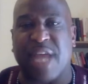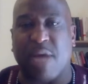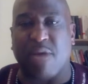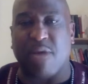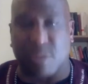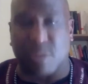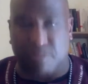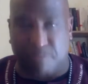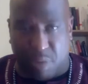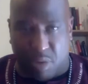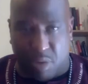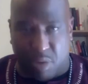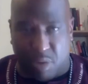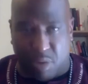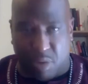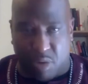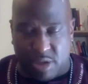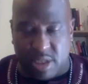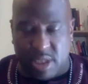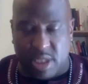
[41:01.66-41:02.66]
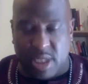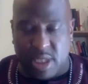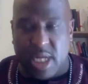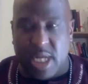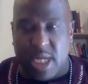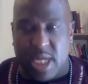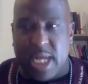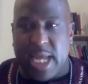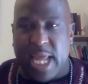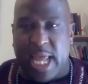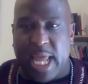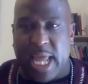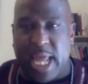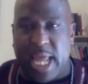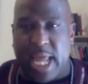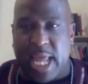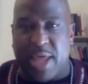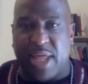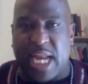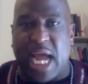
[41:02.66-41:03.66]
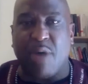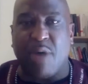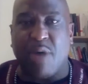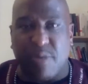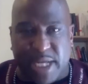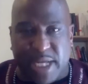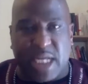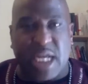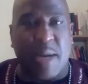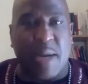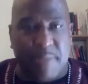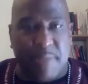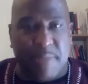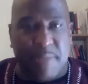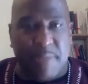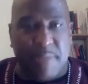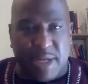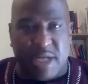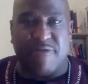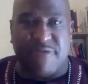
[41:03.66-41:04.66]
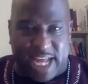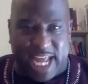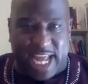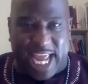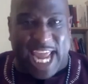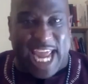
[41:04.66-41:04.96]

I was born, and that I would be coming of